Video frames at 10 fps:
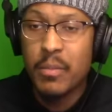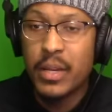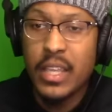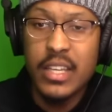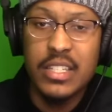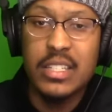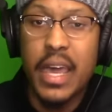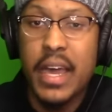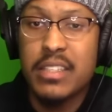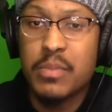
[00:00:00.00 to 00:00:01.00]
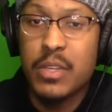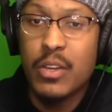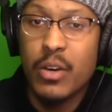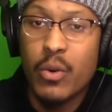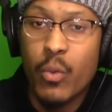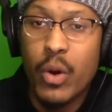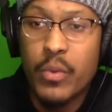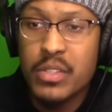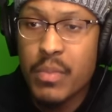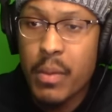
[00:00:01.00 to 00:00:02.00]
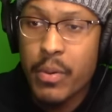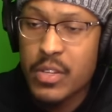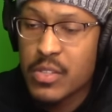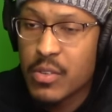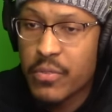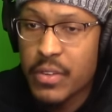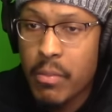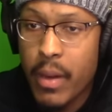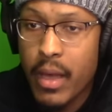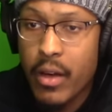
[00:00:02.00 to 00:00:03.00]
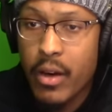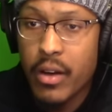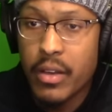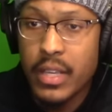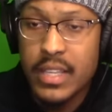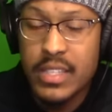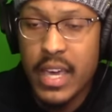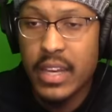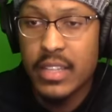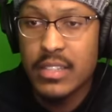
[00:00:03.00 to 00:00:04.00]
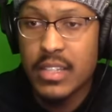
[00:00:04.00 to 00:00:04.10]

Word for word: But he had just asked me, you know, what was my personal feedback on his edits?